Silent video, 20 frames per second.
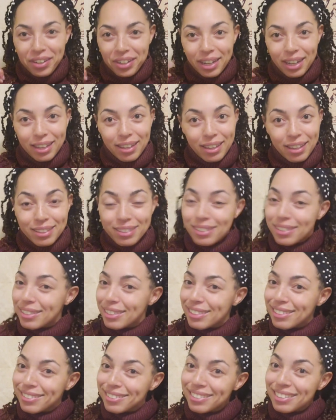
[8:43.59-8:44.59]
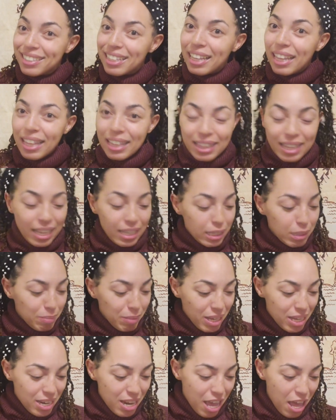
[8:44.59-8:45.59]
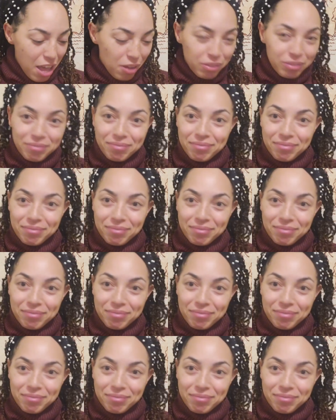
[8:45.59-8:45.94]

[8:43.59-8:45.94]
I guess that's me now.